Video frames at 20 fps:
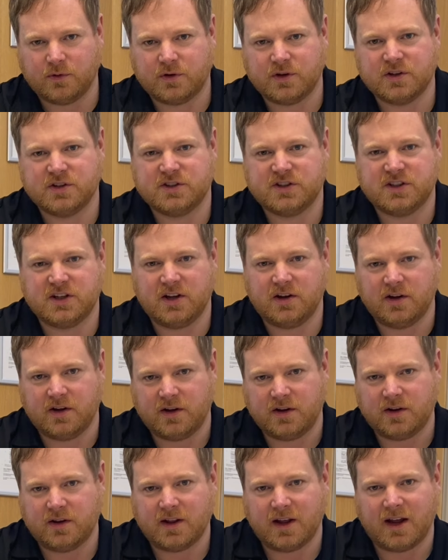
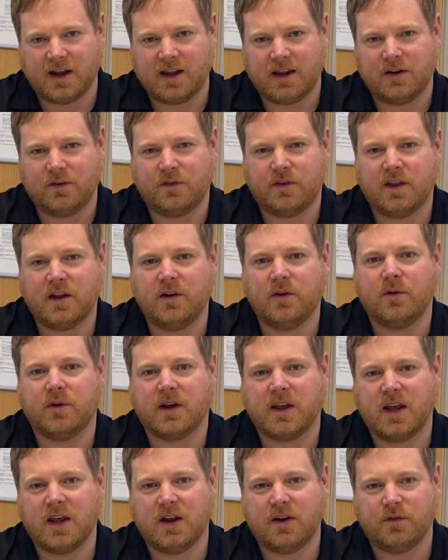concern that if they're not
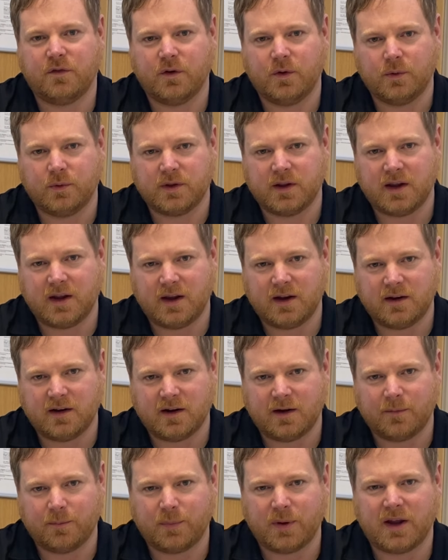careful, they end
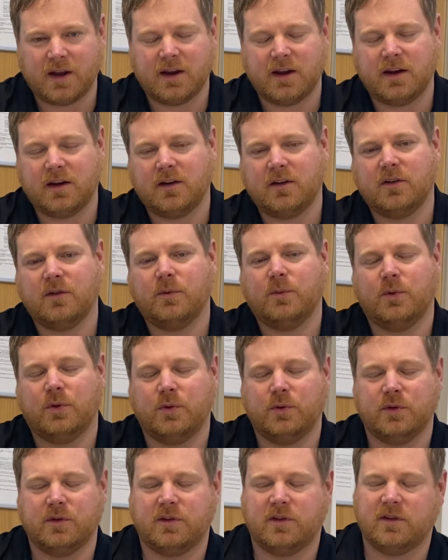up paying
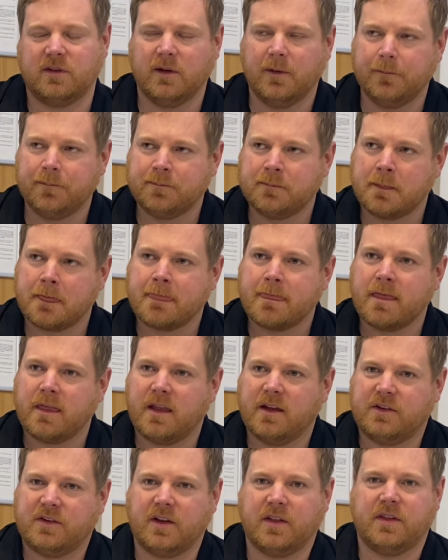towards
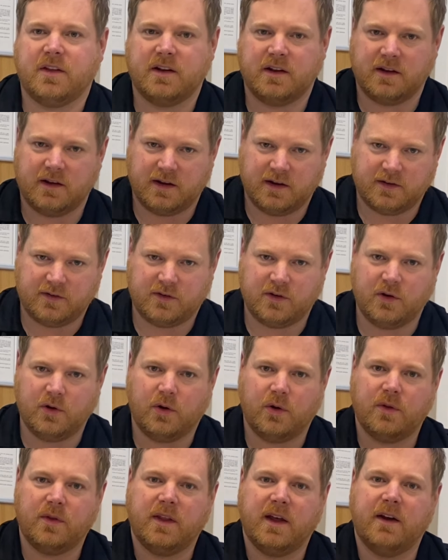something that is
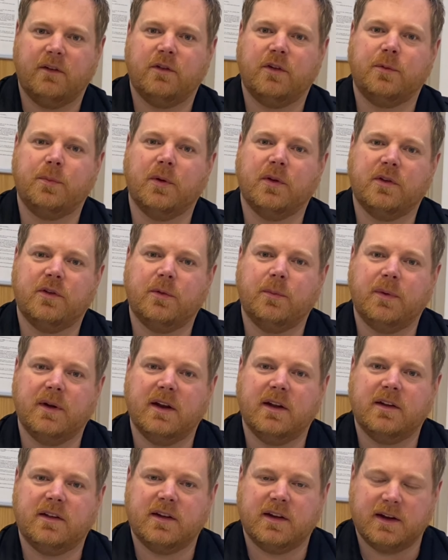not their
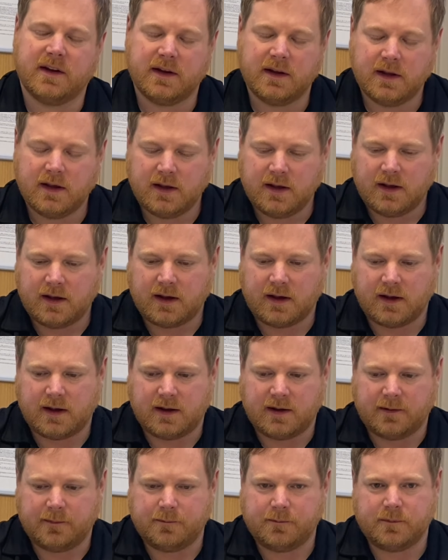responsibility.
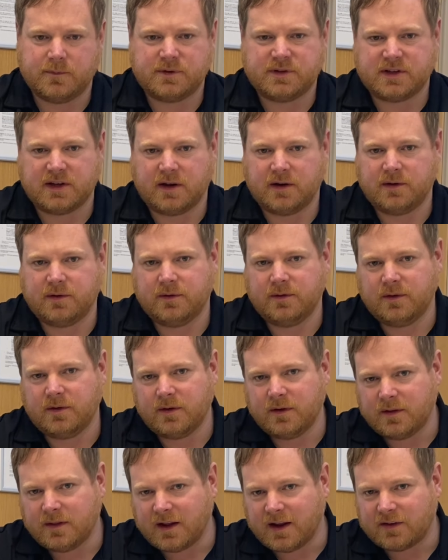So
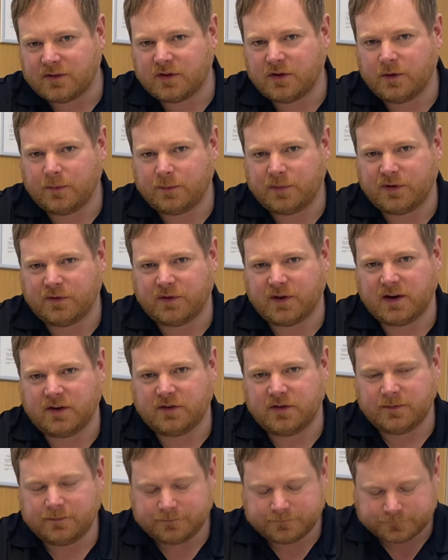that's an
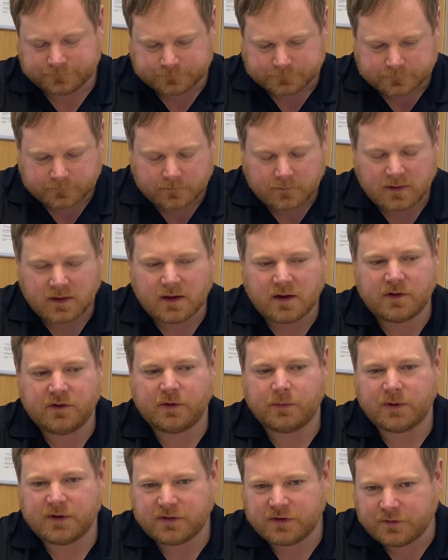observation. So
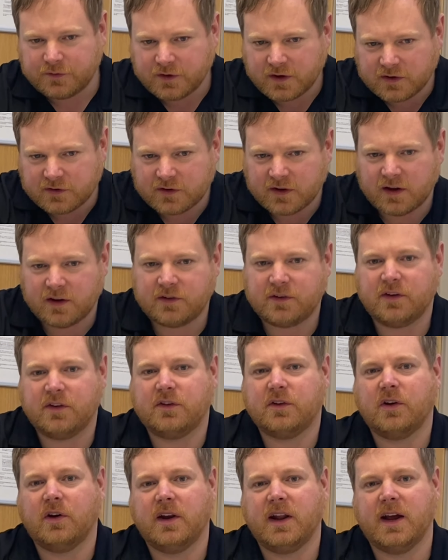once the first notice has
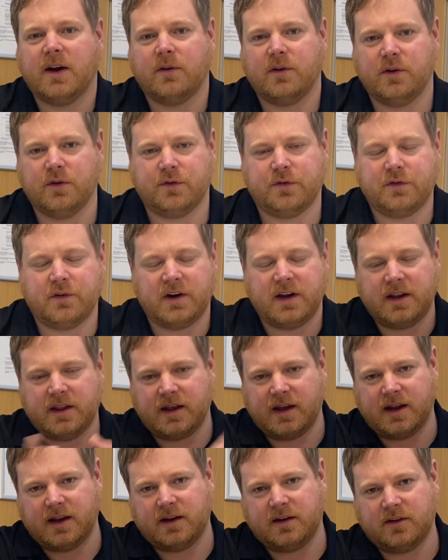gone out, you're free
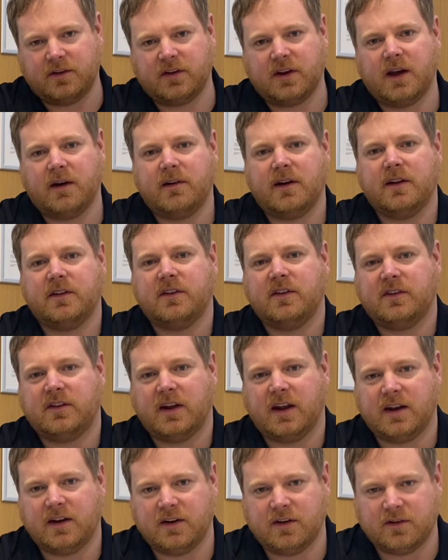then to go out to
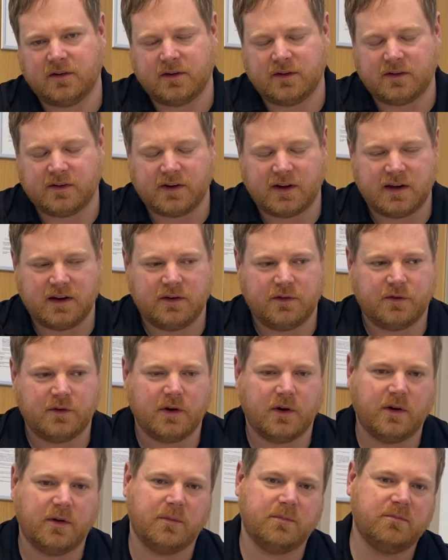tender, and say you've
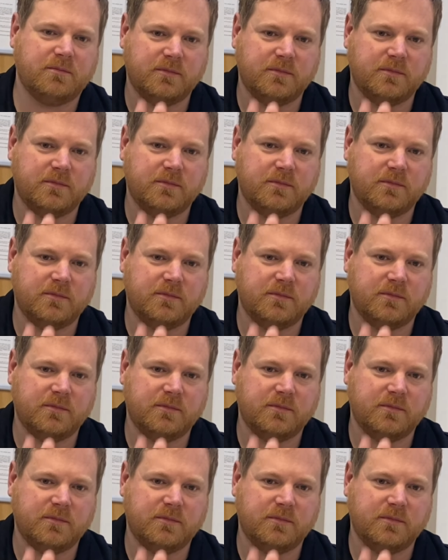got